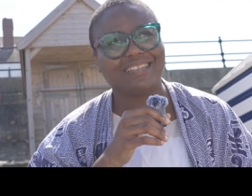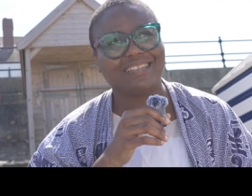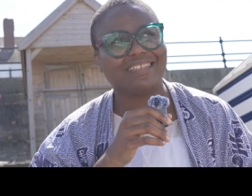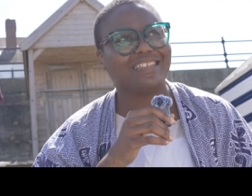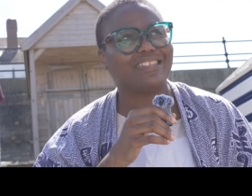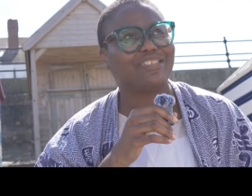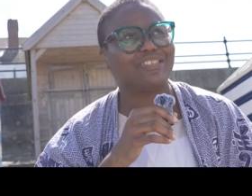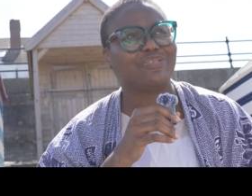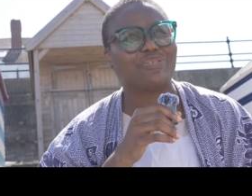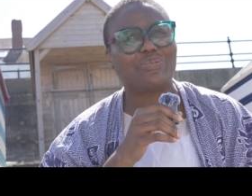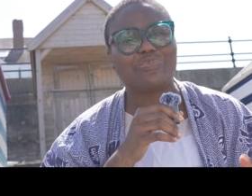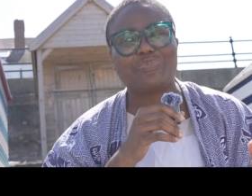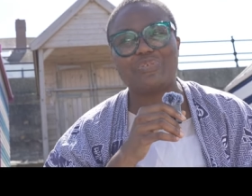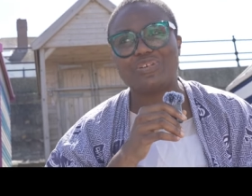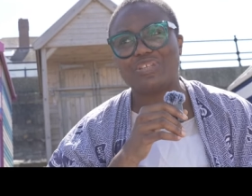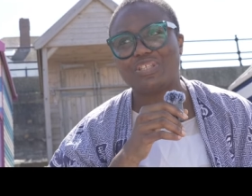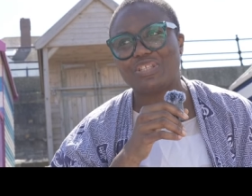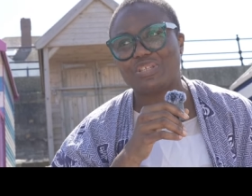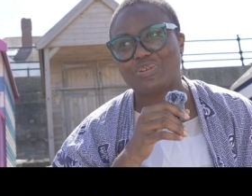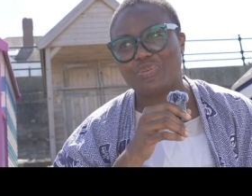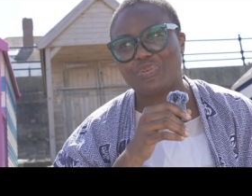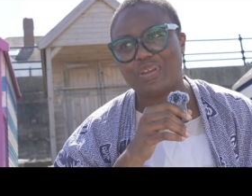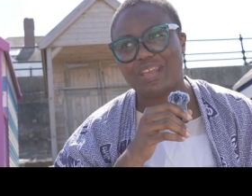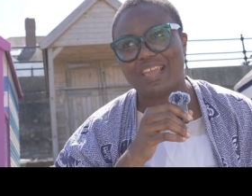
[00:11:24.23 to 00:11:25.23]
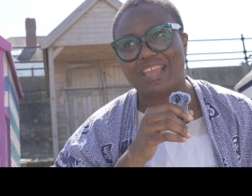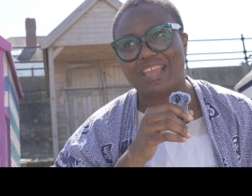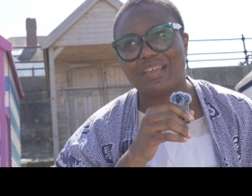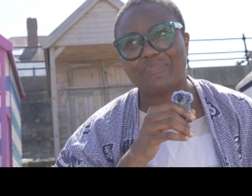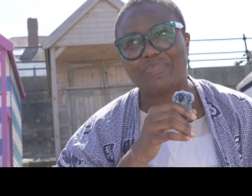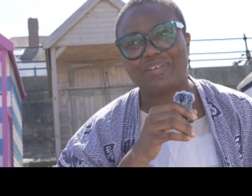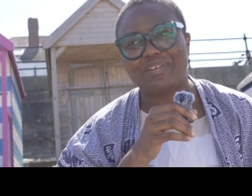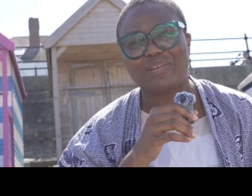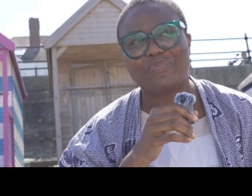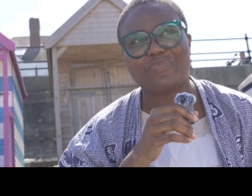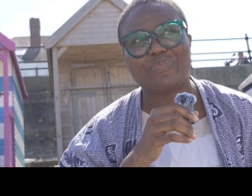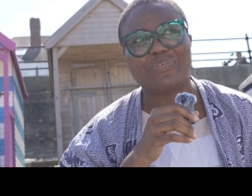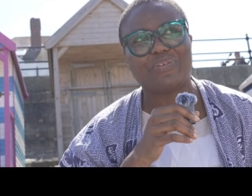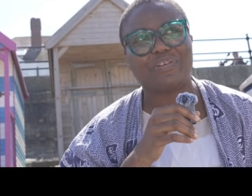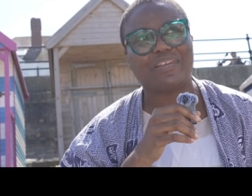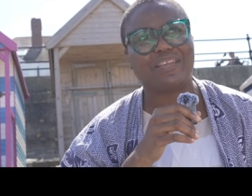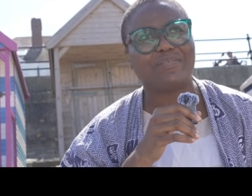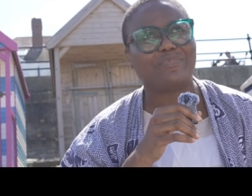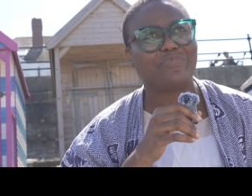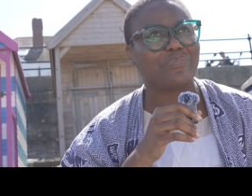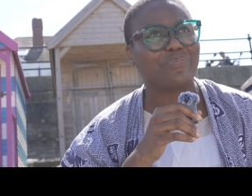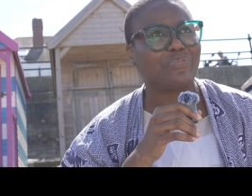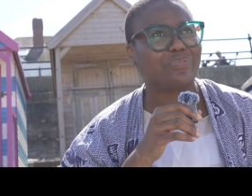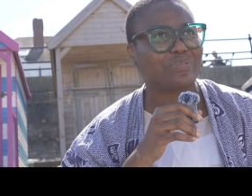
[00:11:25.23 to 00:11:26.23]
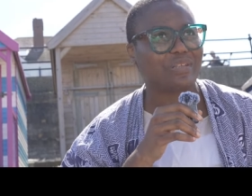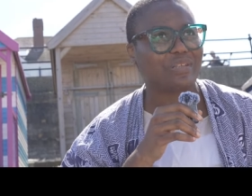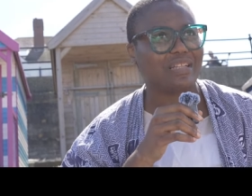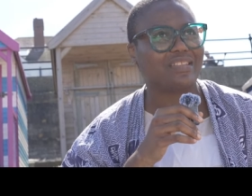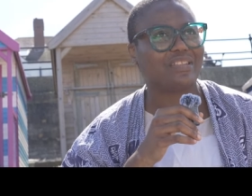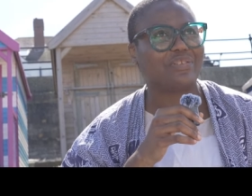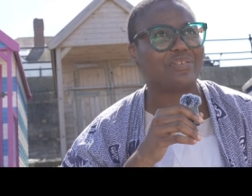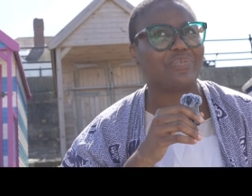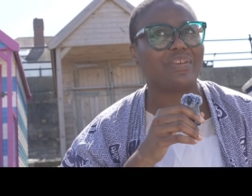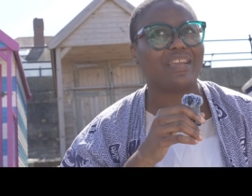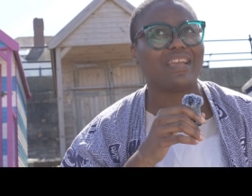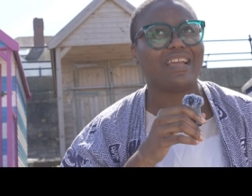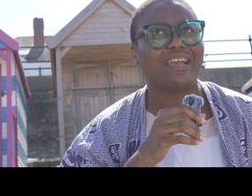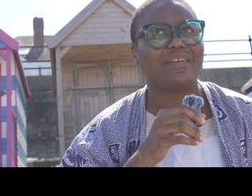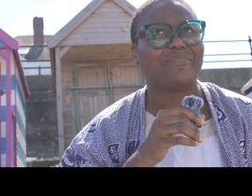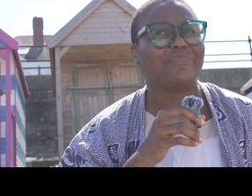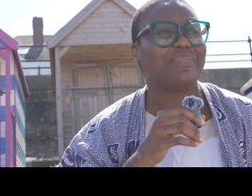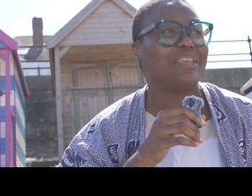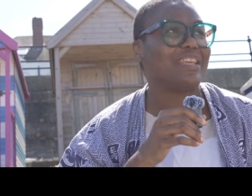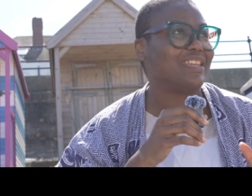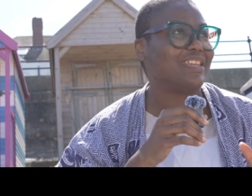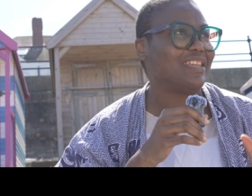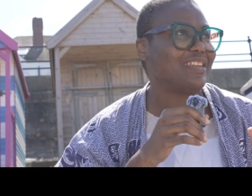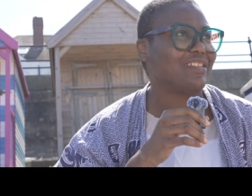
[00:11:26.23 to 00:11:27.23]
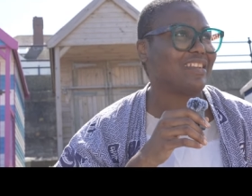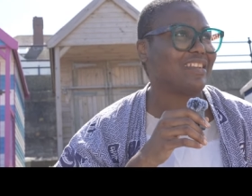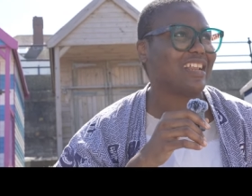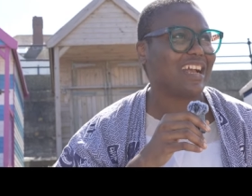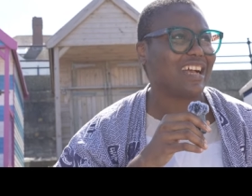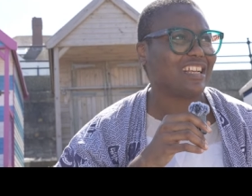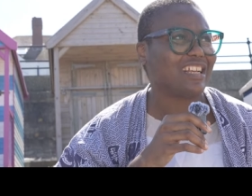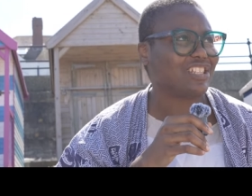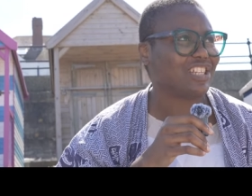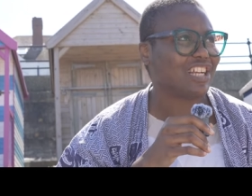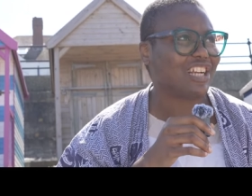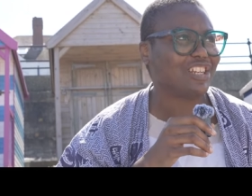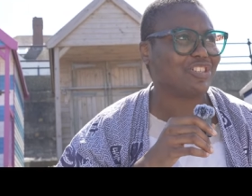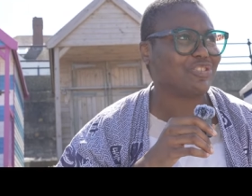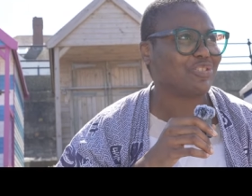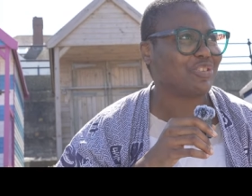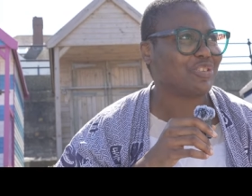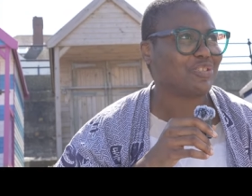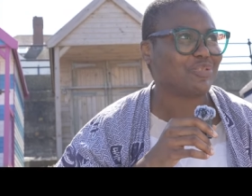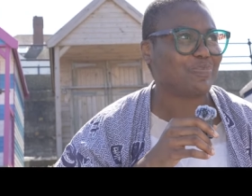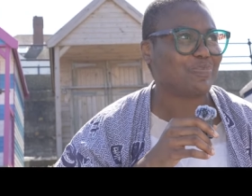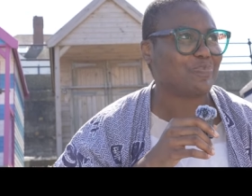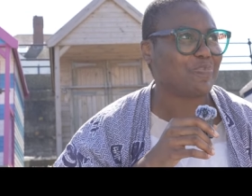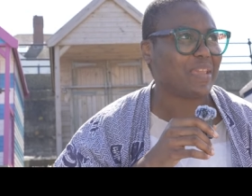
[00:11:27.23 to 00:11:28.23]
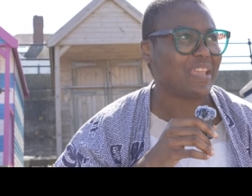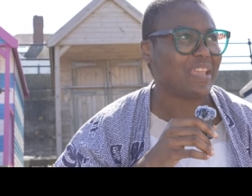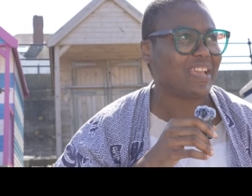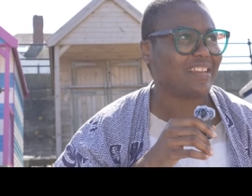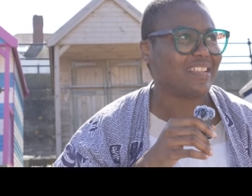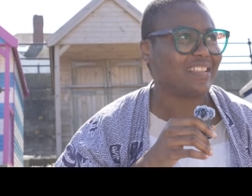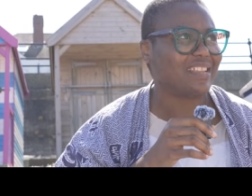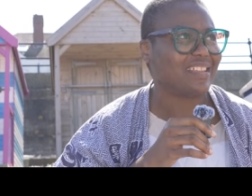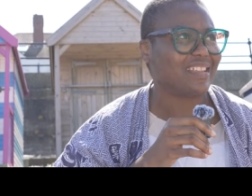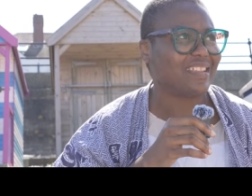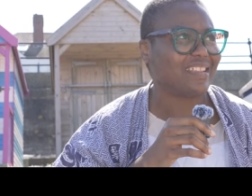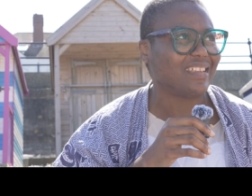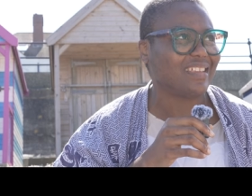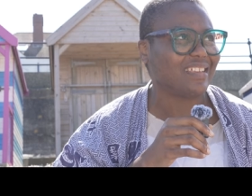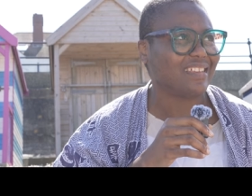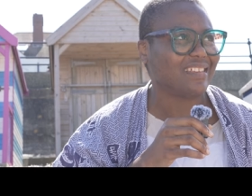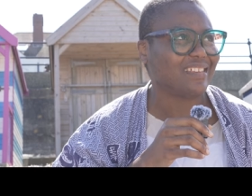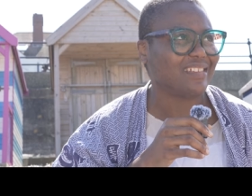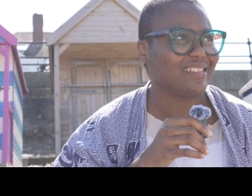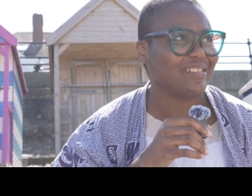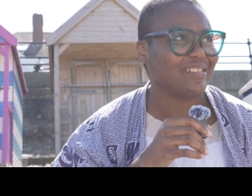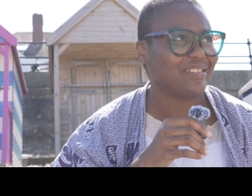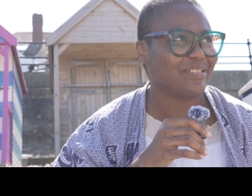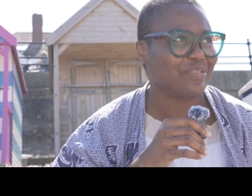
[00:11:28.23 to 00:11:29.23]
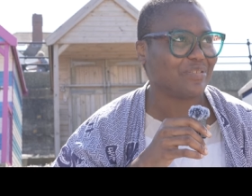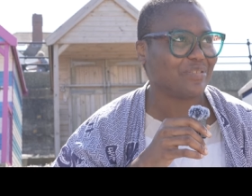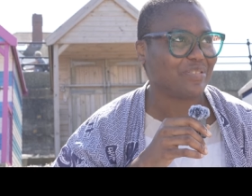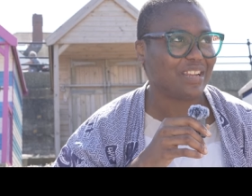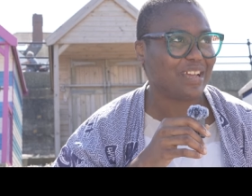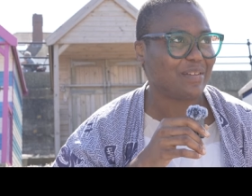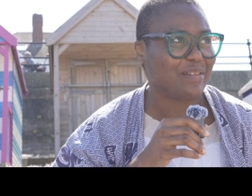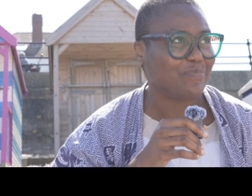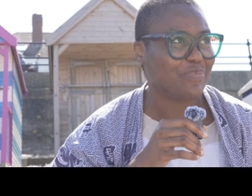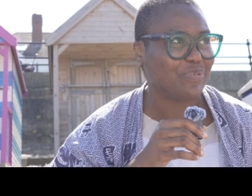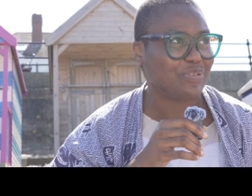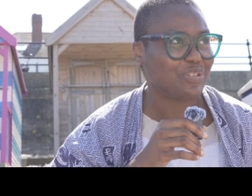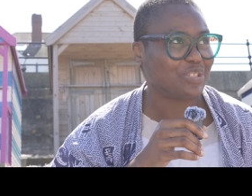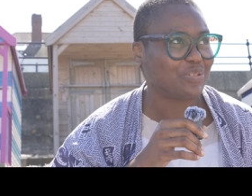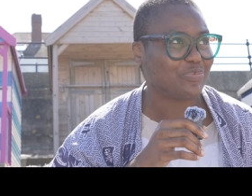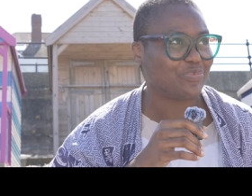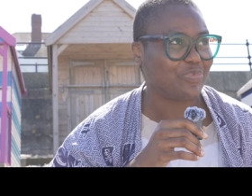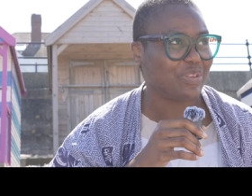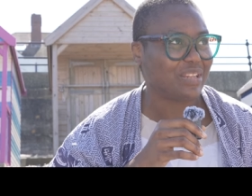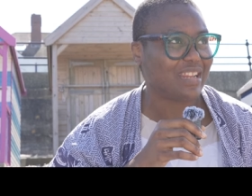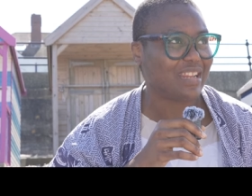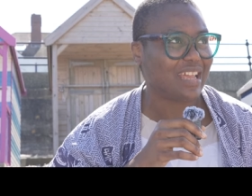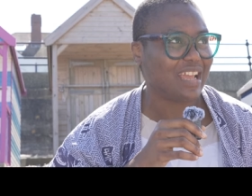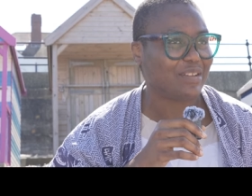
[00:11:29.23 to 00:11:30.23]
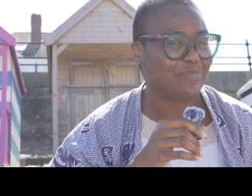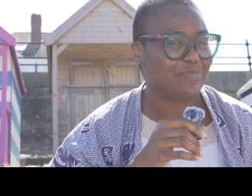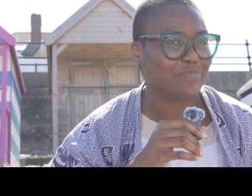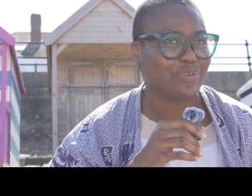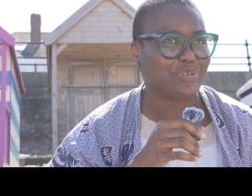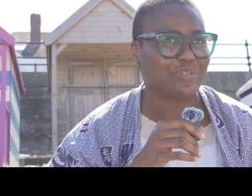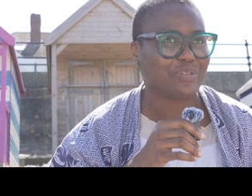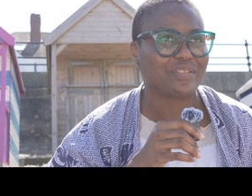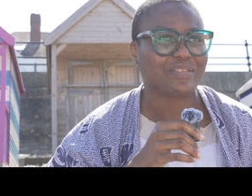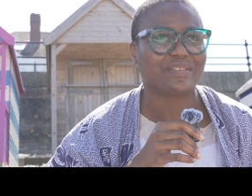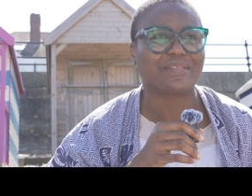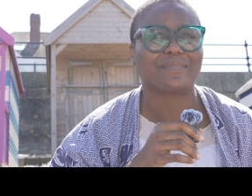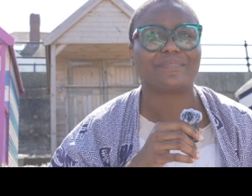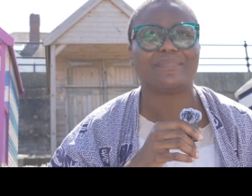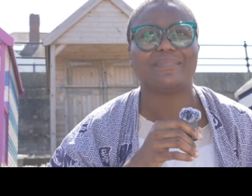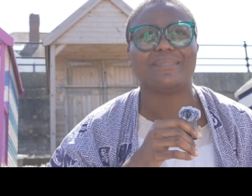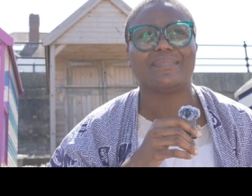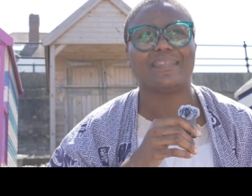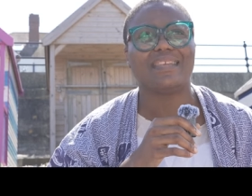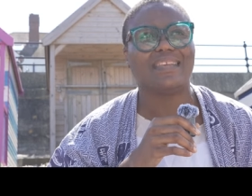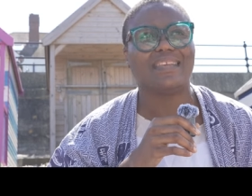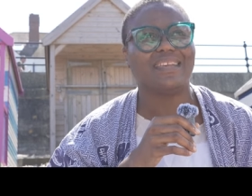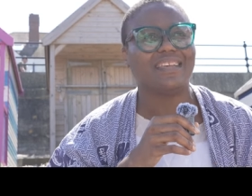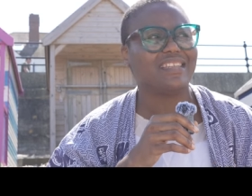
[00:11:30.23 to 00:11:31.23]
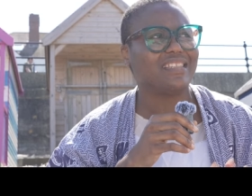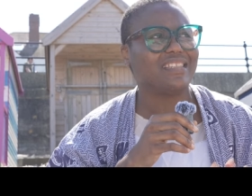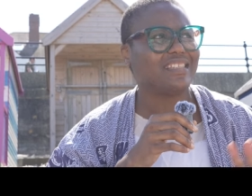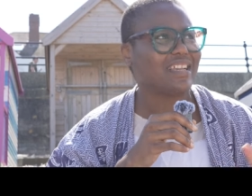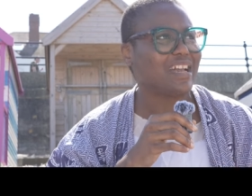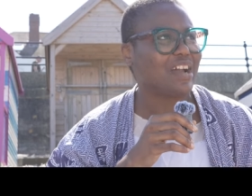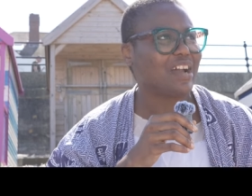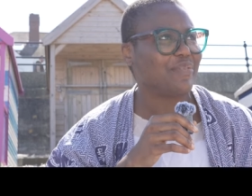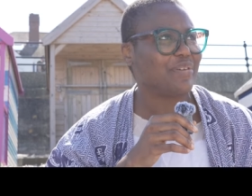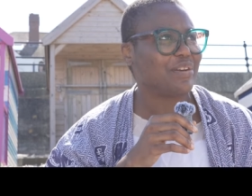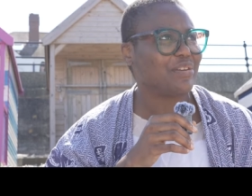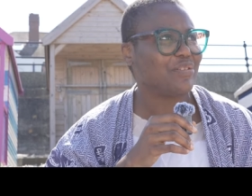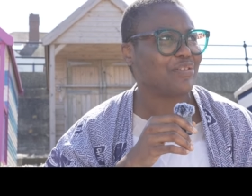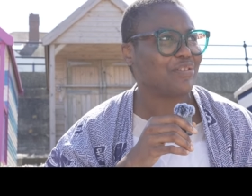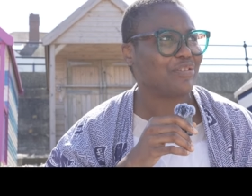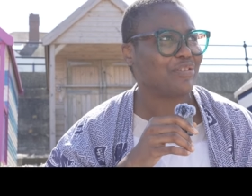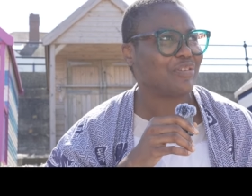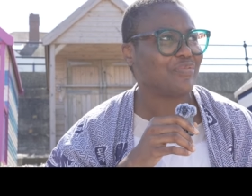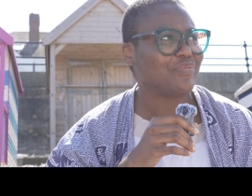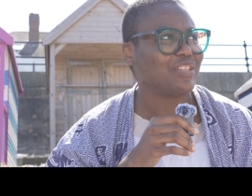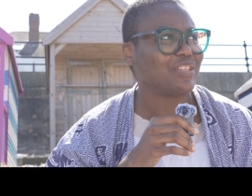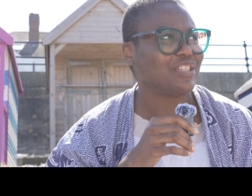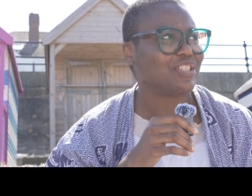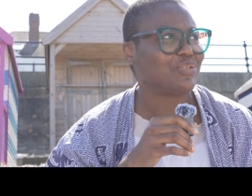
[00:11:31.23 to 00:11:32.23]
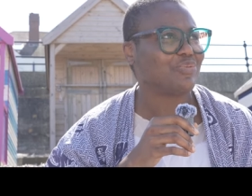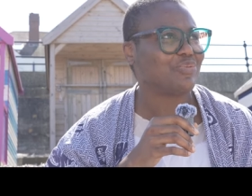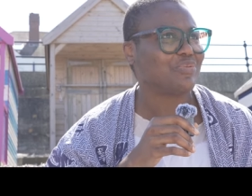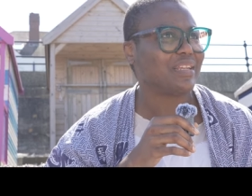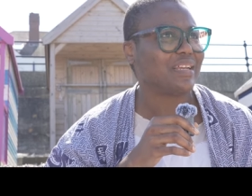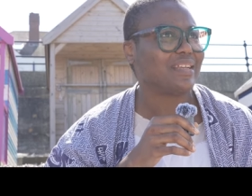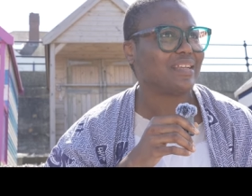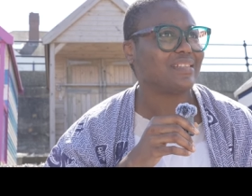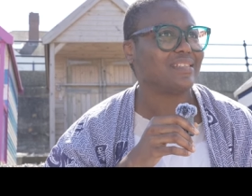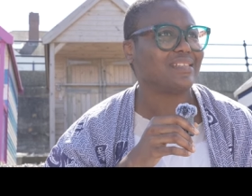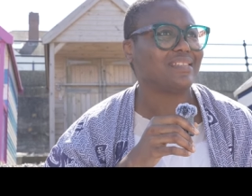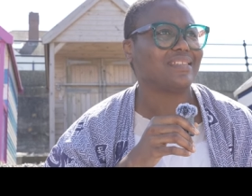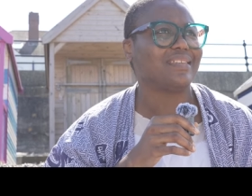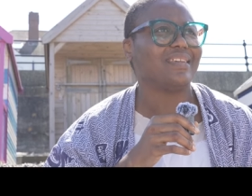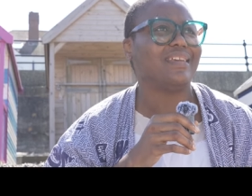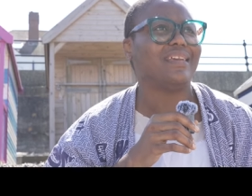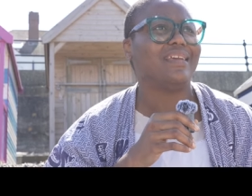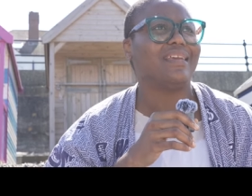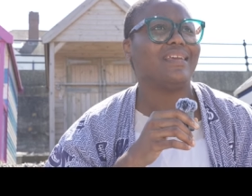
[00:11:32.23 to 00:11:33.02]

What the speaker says: This is almost 3 a.m. in the morning, more than 3 a.m. He didn't charge us to pay anything on that bus, midnight bus. He's carrying all of the students.